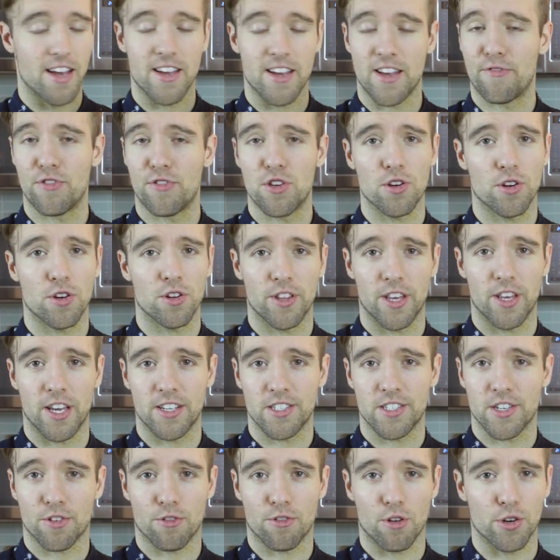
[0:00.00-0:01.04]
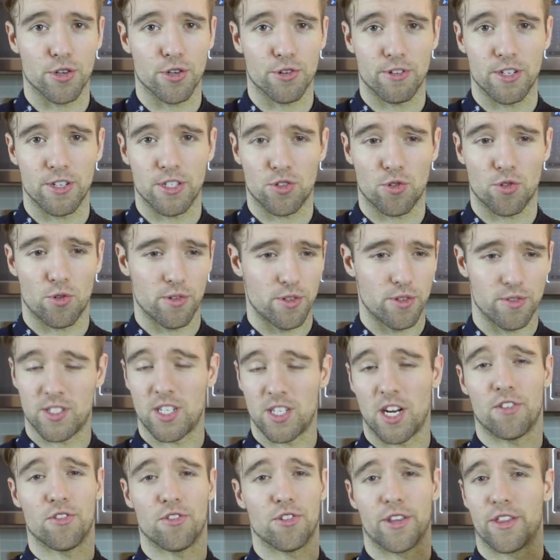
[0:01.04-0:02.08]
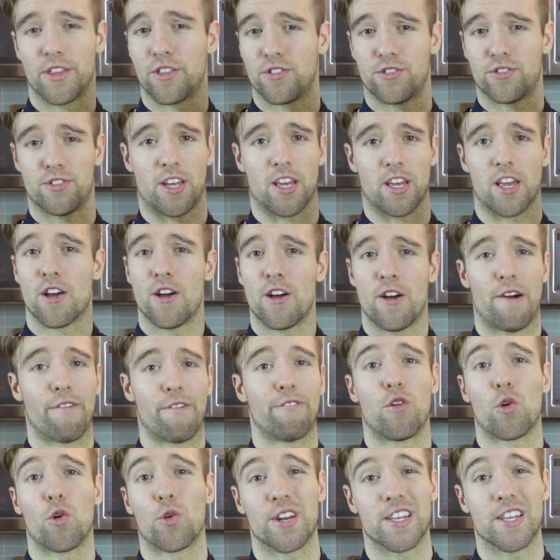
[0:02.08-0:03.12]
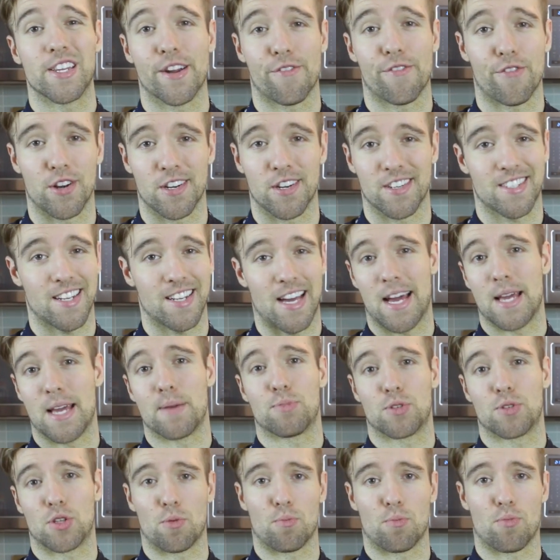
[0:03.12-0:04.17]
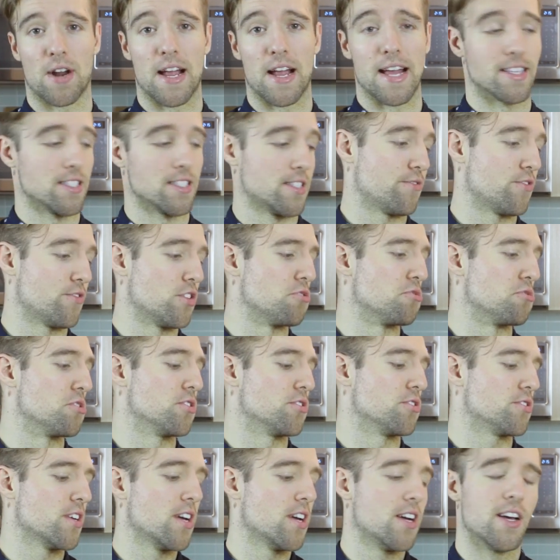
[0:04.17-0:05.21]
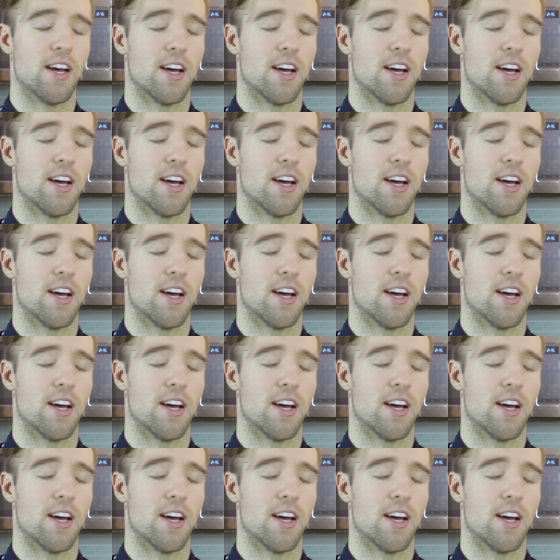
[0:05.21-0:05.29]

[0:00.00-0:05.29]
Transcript: If you go to the Asian grocery store, you generally there's like 40 different types or brands of noodles.